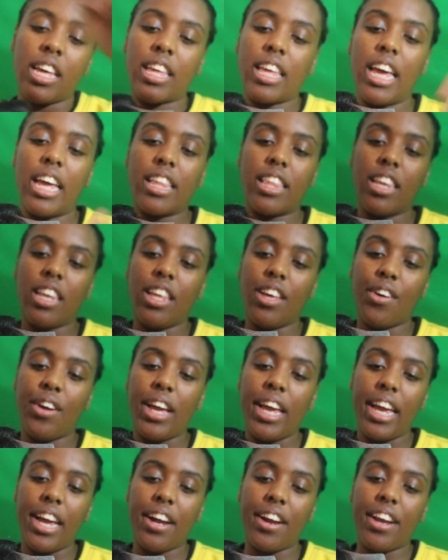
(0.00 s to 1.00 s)
Got the little
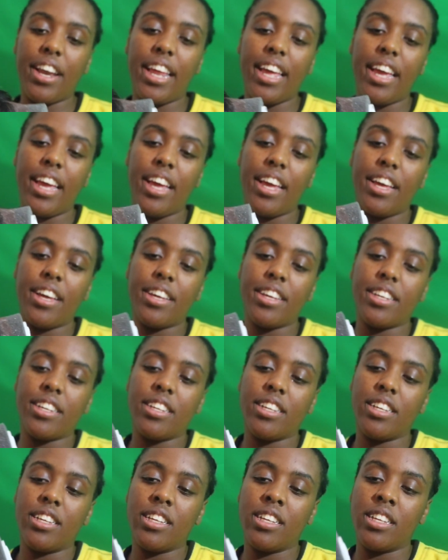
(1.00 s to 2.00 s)
hair in it.
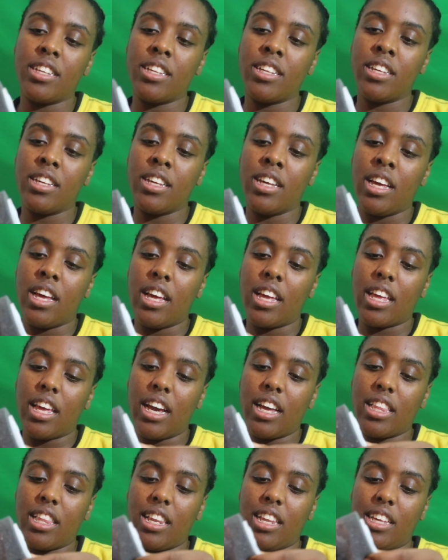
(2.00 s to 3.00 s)
Got